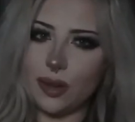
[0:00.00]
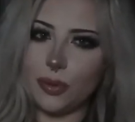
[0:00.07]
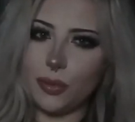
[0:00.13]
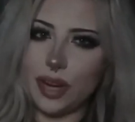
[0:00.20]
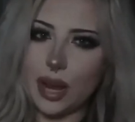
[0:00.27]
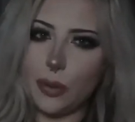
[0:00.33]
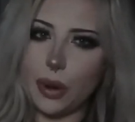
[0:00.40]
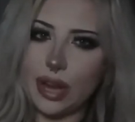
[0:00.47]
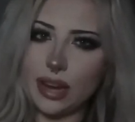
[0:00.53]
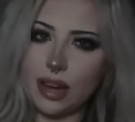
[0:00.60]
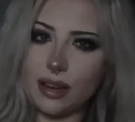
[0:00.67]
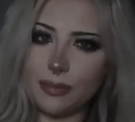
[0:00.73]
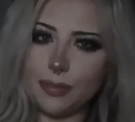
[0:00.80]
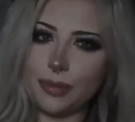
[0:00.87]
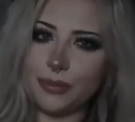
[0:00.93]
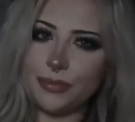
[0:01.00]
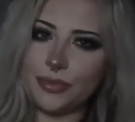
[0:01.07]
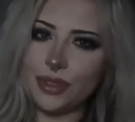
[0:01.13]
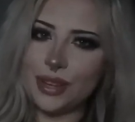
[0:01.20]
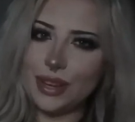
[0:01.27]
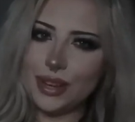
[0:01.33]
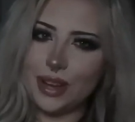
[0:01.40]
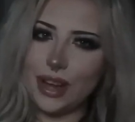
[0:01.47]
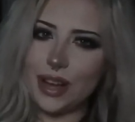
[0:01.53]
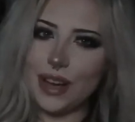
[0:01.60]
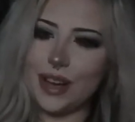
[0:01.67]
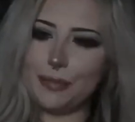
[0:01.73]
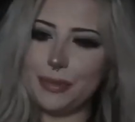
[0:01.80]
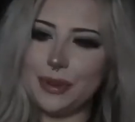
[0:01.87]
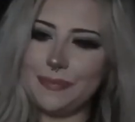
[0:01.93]
when I wake up.
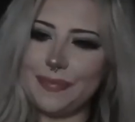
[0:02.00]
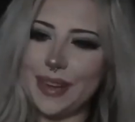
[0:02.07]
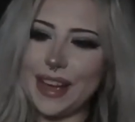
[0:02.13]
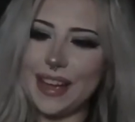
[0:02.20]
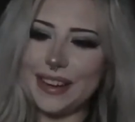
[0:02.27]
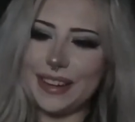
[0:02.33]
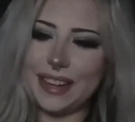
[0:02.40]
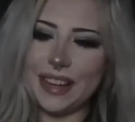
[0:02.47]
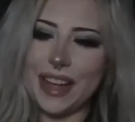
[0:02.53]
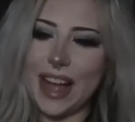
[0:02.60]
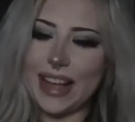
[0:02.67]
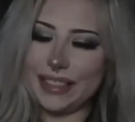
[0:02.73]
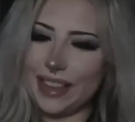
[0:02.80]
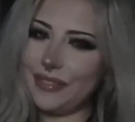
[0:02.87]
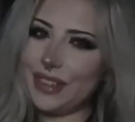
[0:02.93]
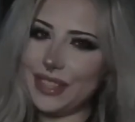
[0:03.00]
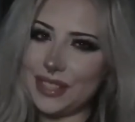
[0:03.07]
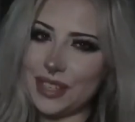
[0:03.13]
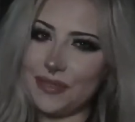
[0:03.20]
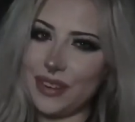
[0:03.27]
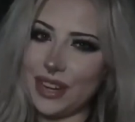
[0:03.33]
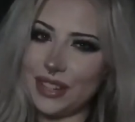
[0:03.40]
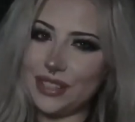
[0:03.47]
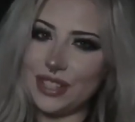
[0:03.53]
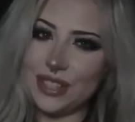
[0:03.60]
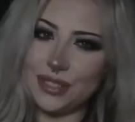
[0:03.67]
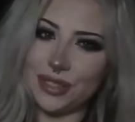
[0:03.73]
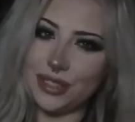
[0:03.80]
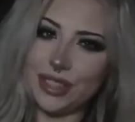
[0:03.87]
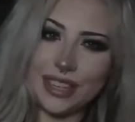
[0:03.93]
Um, but I love it so much. It
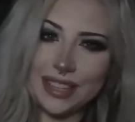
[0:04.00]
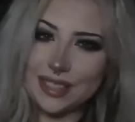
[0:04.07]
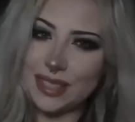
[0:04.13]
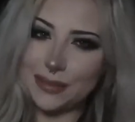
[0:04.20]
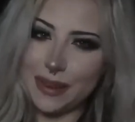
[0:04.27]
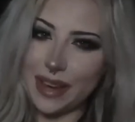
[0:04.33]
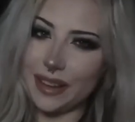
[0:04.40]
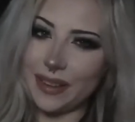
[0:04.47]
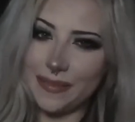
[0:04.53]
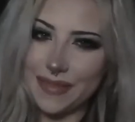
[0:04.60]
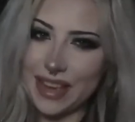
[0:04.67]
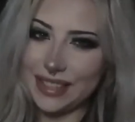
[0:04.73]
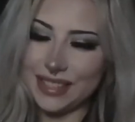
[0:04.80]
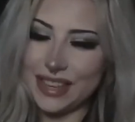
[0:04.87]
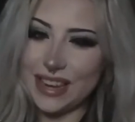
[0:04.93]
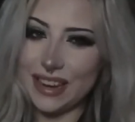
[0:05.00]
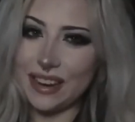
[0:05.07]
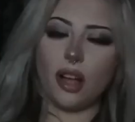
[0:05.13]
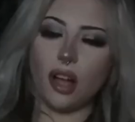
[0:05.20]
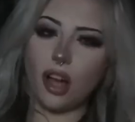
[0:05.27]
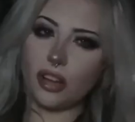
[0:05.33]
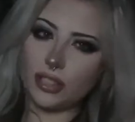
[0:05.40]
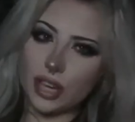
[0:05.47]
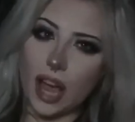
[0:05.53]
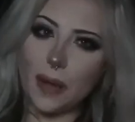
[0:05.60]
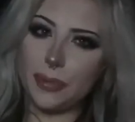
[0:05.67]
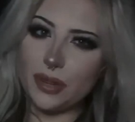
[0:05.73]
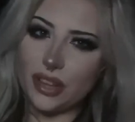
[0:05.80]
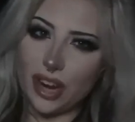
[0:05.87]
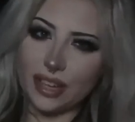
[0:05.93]
truly does smell amazing. On top
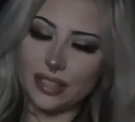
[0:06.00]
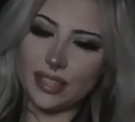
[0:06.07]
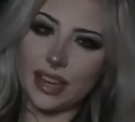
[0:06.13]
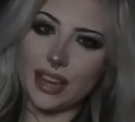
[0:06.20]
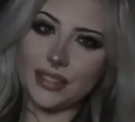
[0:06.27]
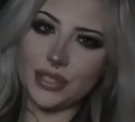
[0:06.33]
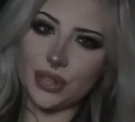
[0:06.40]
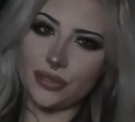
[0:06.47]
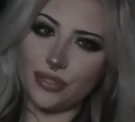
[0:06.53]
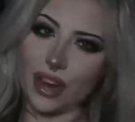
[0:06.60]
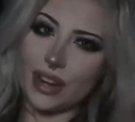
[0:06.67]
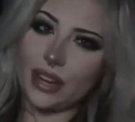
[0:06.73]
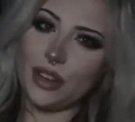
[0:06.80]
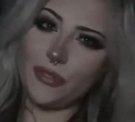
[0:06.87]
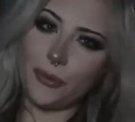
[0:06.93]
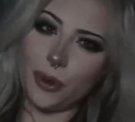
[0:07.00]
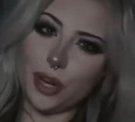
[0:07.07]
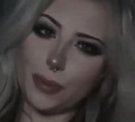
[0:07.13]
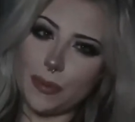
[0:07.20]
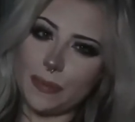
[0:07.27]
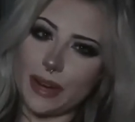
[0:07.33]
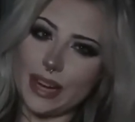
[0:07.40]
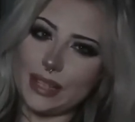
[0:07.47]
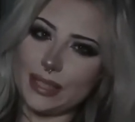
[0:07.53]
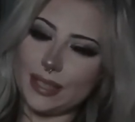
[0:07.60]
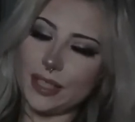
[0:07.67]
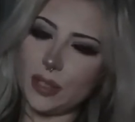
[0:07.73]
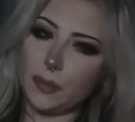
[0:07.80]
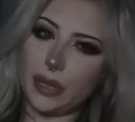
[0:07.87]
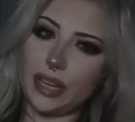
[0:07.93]
of Dossier's already affordable
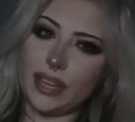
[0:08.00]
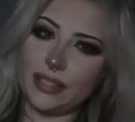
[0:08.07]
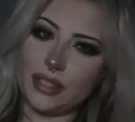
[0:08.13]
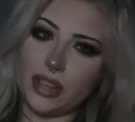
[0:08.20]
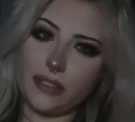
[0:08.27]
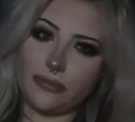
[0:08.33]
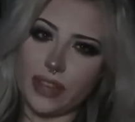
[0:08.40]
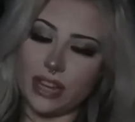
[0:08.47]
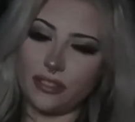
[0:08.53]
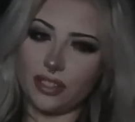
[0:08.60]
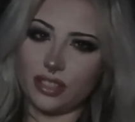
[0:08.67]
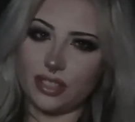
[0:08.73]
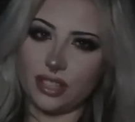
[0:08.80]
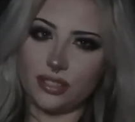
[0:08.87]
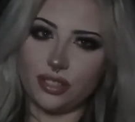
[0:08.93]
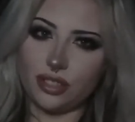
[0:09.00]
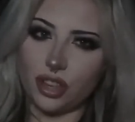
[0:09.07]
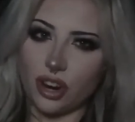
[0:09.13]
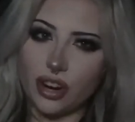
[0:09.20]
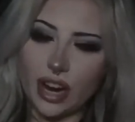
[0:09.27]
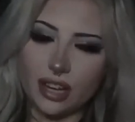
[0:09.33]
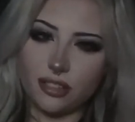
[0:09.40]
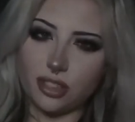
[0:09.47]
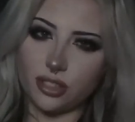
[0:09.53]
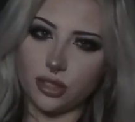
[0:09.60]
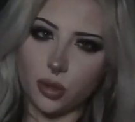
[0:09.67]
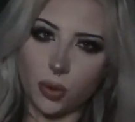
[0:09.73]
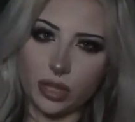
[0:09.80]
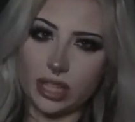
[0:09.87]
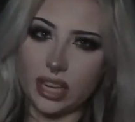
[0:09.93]
prices because their fragrances start at just
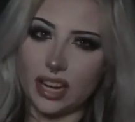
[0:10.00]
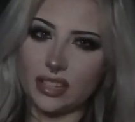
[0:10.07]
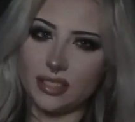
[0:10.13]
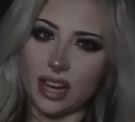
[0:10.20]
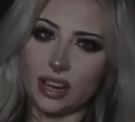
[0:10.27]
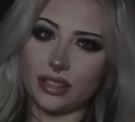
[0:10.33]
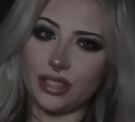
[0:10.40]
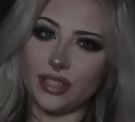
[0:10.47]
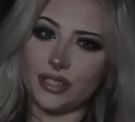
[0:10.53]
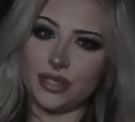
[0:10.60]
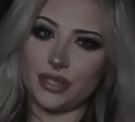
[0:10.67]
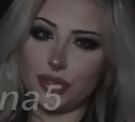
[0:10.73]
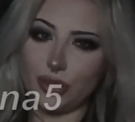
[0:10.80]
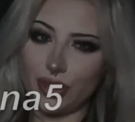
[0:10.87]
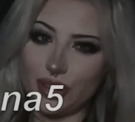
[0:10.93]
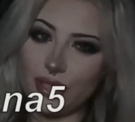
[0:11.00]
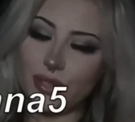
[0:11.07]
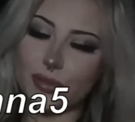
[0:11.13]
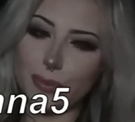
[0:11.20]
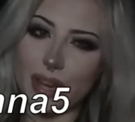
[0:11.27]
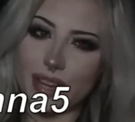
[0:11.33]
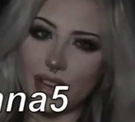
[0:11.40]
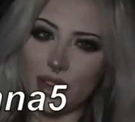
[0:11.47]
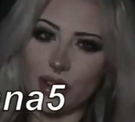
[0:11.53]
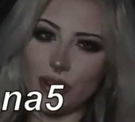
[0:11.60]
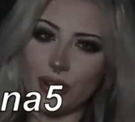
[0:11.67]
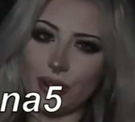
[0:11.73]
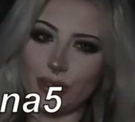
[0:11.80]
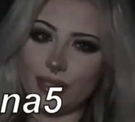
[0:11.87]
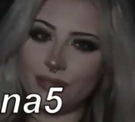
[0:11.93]
$29, you can use my
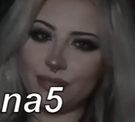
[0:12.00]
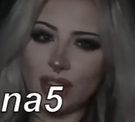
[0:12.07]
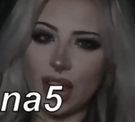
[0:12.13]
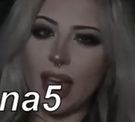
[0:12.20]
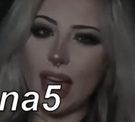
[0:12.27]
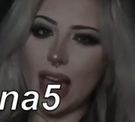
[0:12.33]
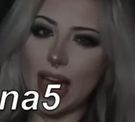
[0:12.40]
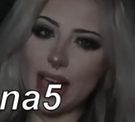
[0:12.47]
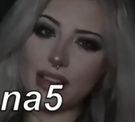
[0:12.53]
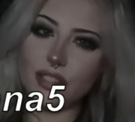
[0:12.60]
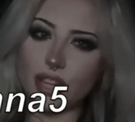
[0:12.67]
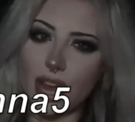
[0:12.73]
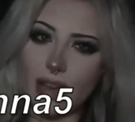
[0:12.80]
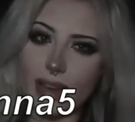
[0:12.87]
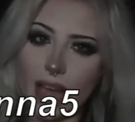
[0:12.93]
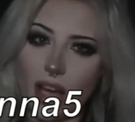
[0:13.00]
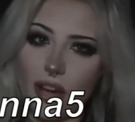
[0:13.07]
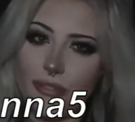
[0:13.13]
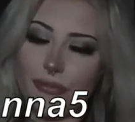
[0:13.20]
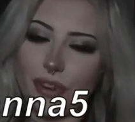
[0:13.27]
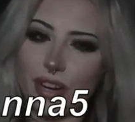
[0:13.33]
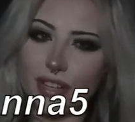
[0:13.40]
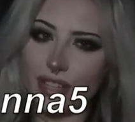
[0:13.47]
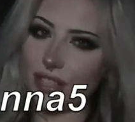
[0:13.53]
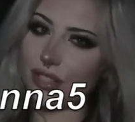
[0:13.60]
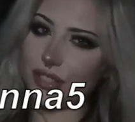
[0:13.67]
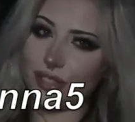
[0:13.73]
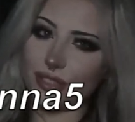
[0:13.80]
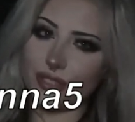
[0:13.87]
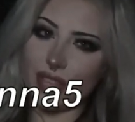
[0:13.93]
code at checkout for
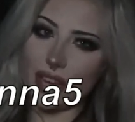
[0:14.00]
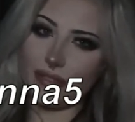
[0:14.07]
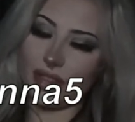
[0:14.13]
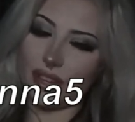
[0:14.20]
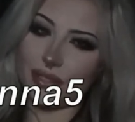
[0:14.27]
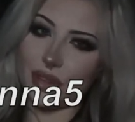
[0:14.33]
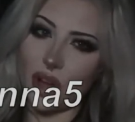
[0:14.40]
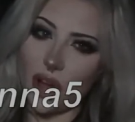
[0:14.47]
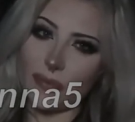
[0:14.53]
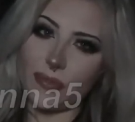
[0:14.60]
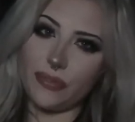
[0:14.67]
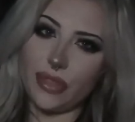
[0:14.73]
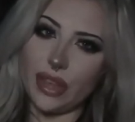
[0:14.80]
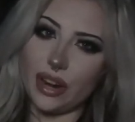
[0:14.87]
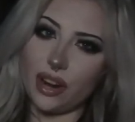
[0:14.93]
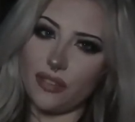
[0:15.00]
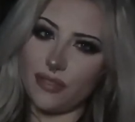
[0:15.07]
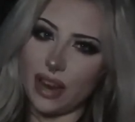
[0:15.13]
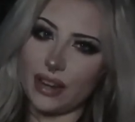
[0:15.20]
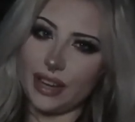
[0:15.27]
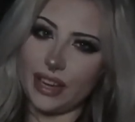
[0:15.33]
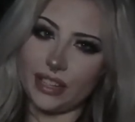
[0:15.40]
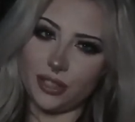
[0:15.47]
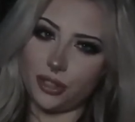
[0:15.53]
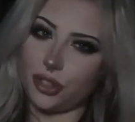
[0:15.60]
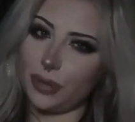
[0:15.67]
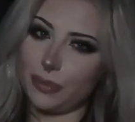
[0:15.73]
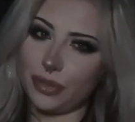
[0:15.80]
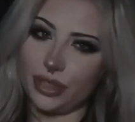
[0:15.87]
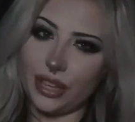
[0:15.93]
additional savings off of their already
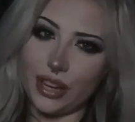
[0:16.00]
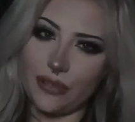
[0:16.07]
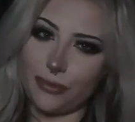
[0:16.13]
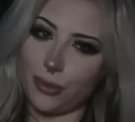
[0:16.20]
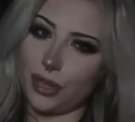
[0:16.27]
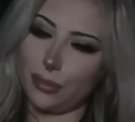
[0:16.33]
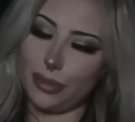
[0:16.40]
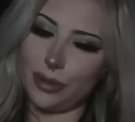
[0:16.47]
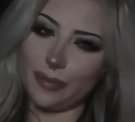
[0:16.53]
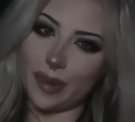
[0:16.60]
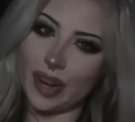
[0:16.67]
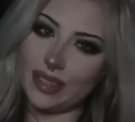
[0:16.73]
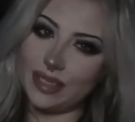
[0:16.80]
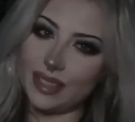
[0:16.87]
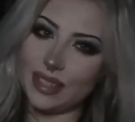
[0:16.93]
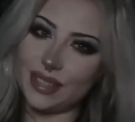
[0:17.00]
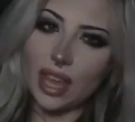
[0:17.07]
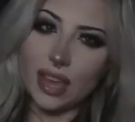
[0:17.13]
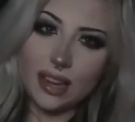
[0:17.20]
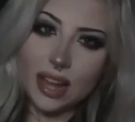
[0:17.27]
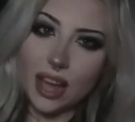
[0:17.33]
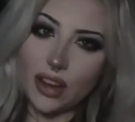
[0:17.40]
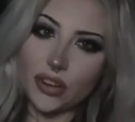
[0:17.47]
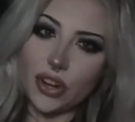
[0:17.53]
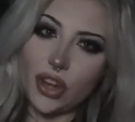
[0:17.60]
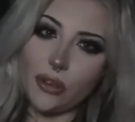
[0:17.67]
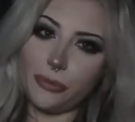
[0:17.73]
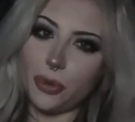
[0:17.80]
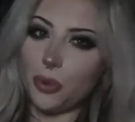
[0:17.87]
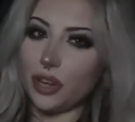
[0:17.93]
extremely affordable prices. And I don't know,
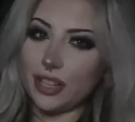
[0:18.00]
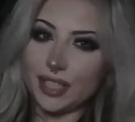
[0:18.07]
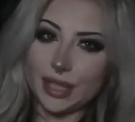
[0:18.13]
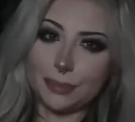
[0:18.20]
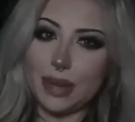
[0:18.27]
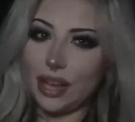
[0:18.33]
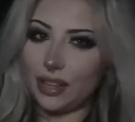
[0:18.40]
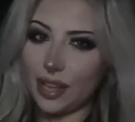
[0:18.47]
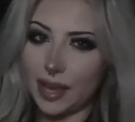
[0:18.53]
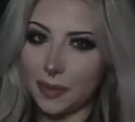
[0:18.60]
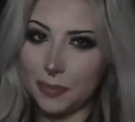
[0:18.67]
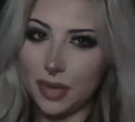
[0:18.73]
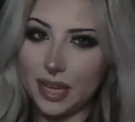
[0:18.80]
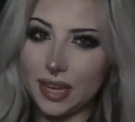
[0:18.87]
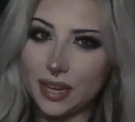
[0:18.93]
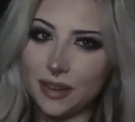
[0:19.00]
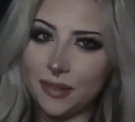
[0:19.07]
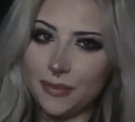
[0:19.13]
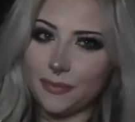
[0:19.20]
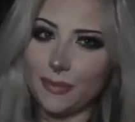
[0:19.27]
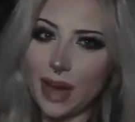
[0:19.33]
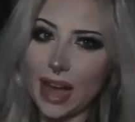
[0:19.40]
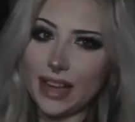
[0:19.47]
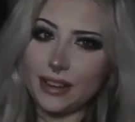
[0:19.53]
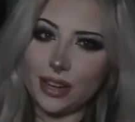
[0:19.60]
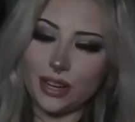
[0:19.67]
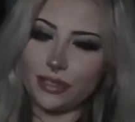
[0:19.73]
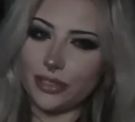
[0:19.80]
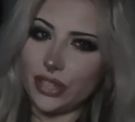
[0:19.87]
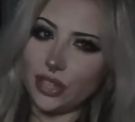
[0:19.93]
if you want to smell like me, my
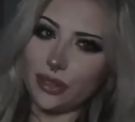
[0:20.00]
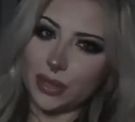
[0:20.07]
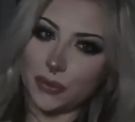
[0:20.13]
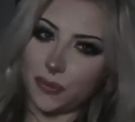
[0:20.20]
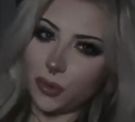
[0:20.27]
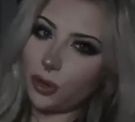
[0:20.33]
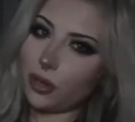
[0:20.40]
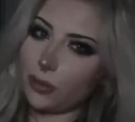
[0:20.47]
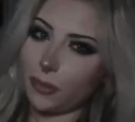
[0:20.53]
go-to is floral